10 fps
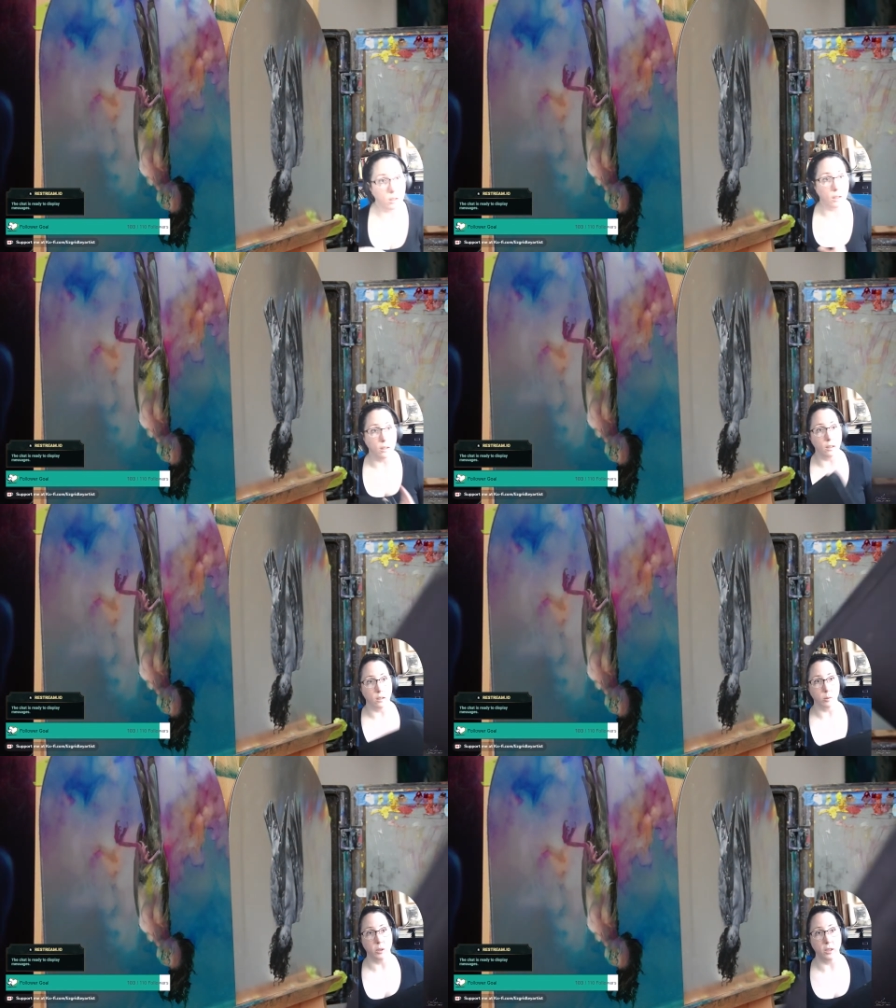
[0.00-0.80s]
And
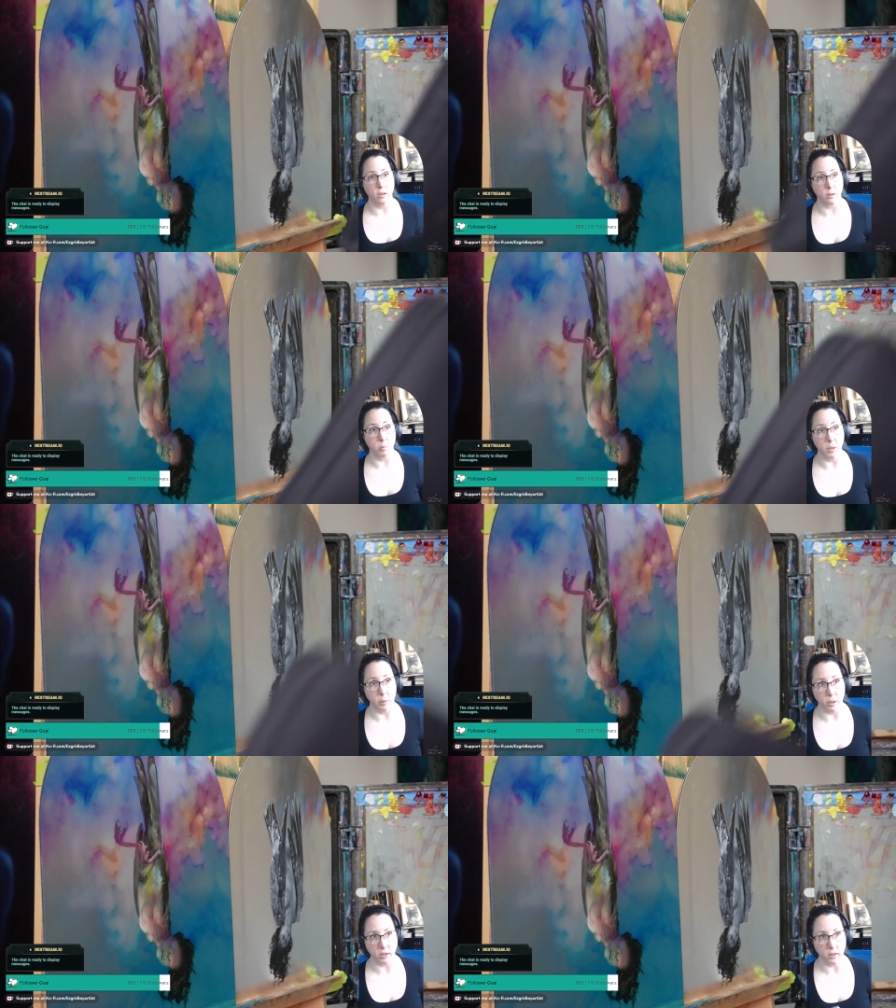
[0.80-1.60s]
I want to use some bigger
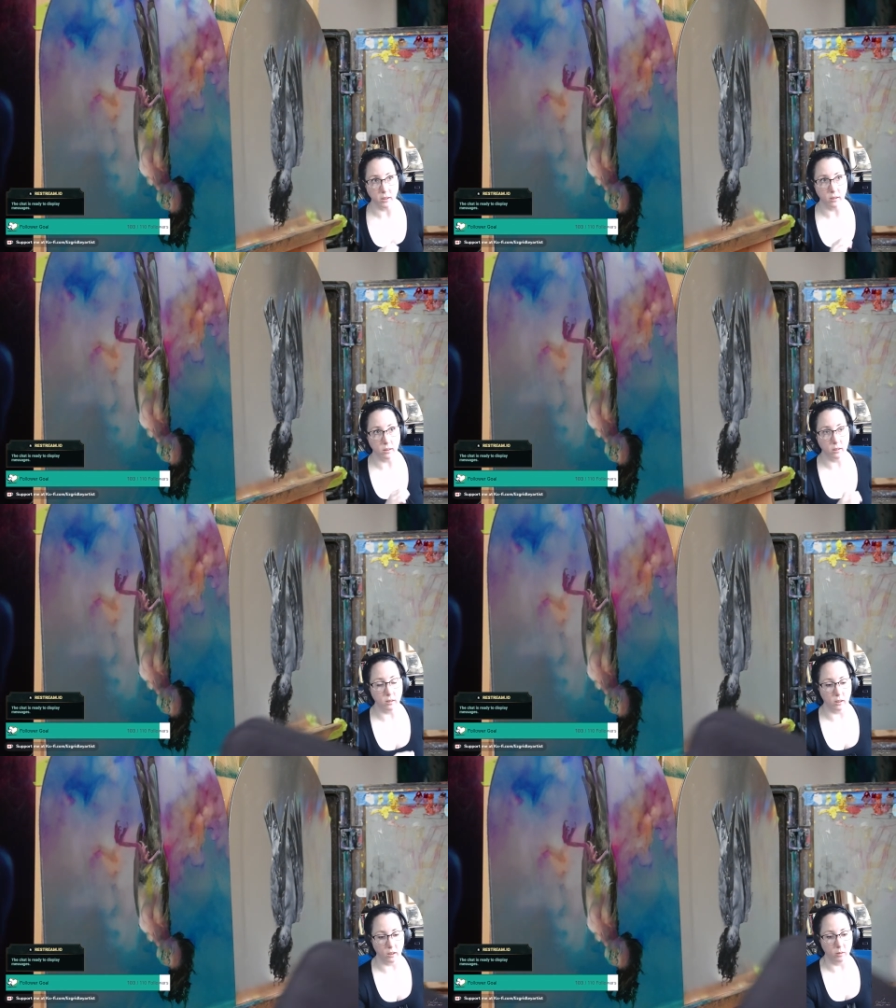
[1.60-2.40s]
brushes.
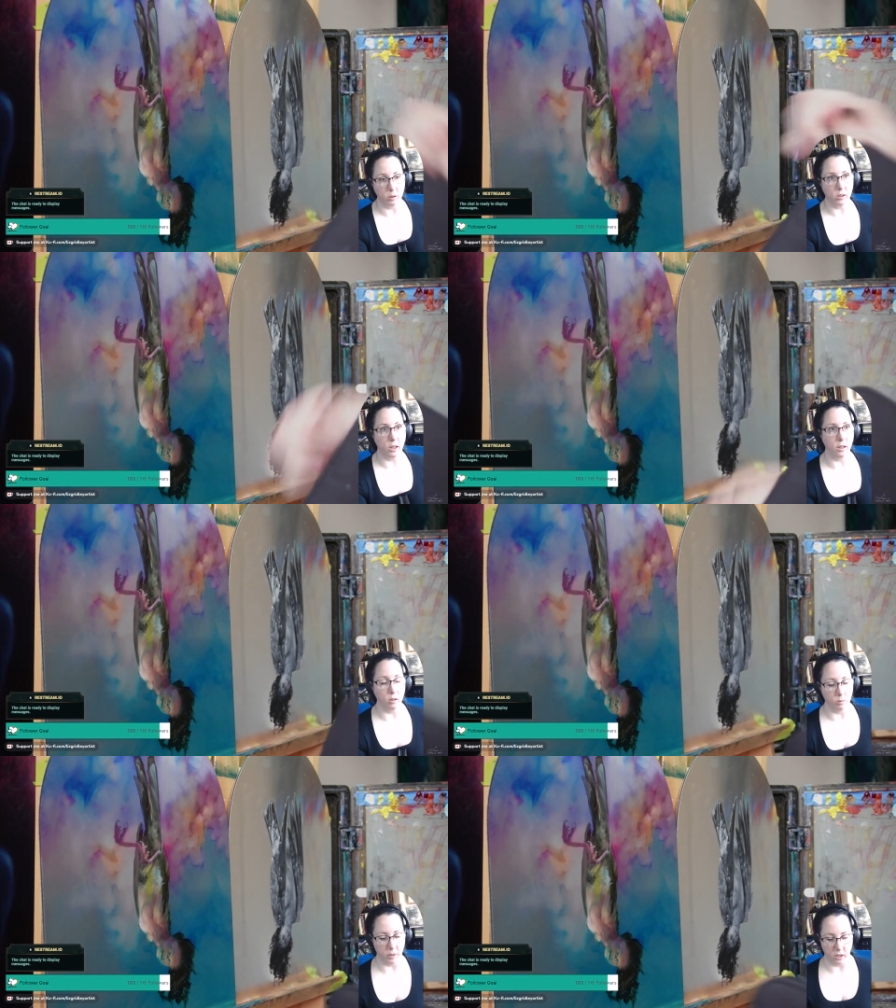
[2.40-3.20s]
So I'm just getting
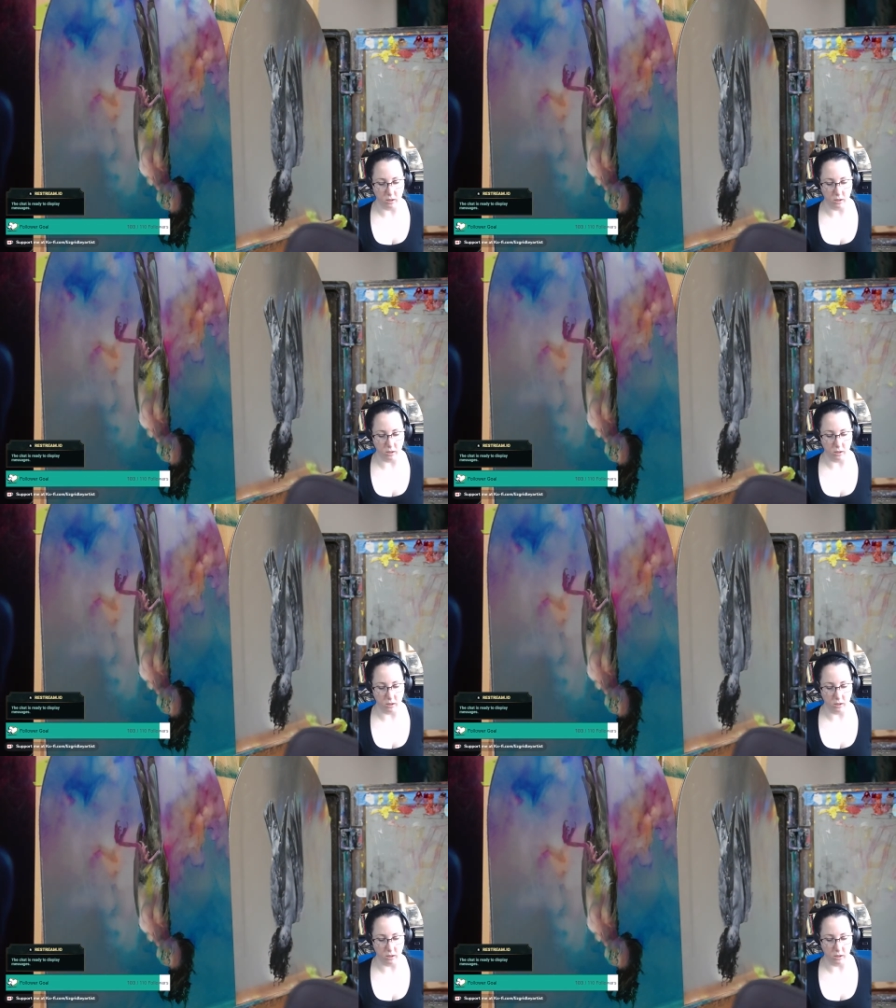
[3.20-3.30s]
all my